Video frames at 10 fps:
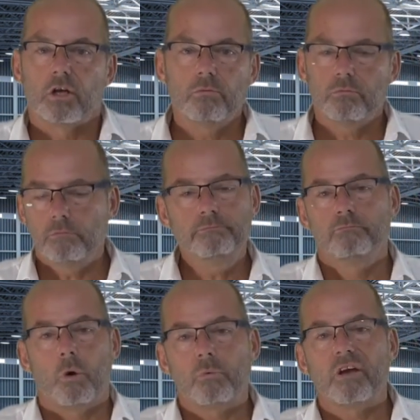
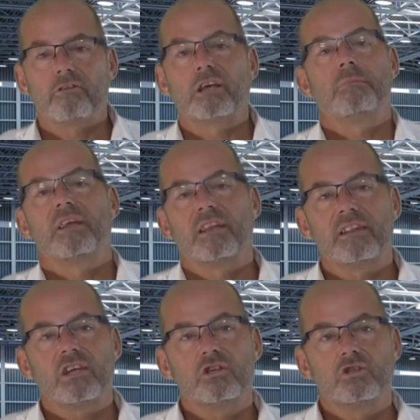recommending
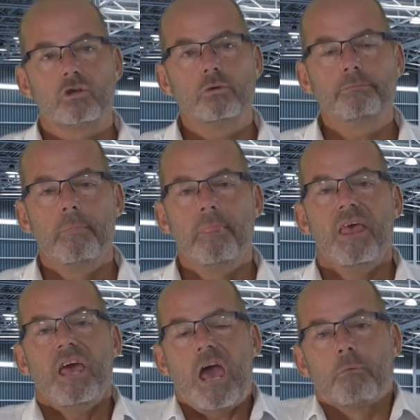that you do.
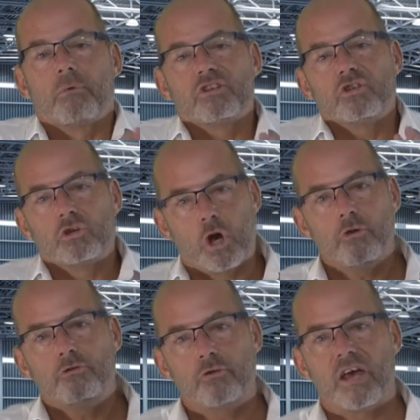And when you go
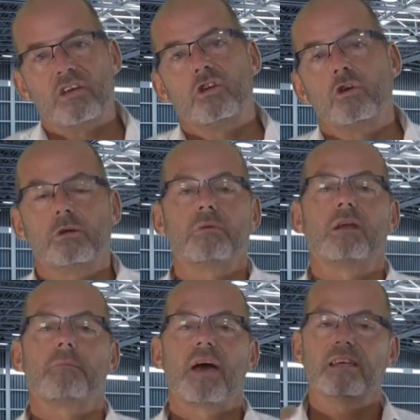through that, you can then
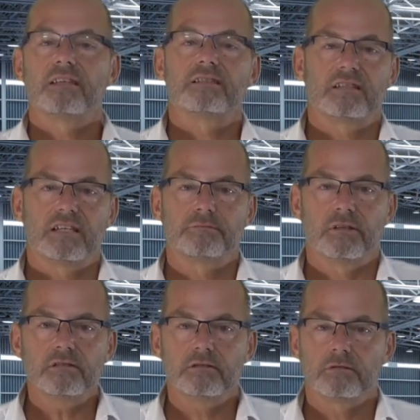make an
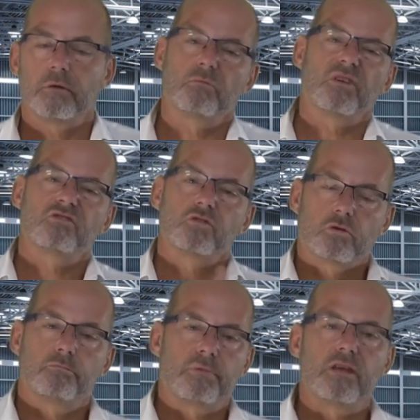assessment. I mean, we've sort
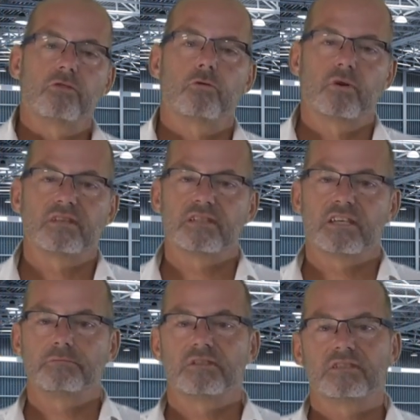of been through an
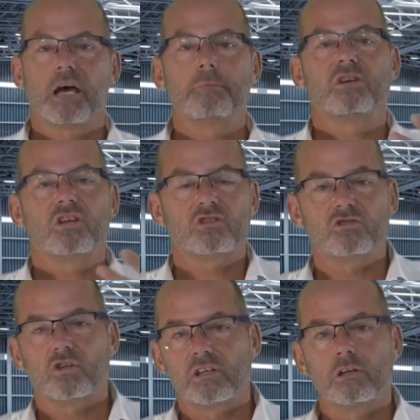assessment step, but you can
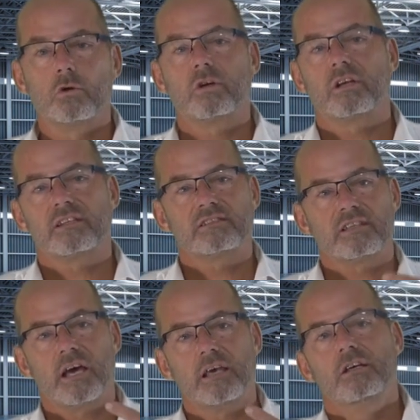certainly look at it and
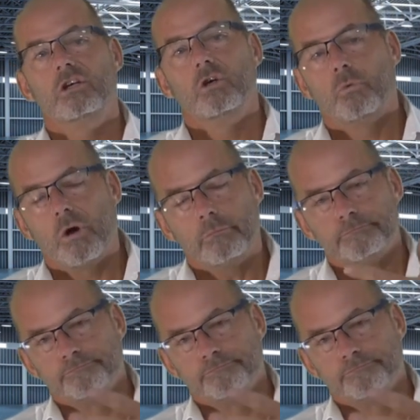say, well,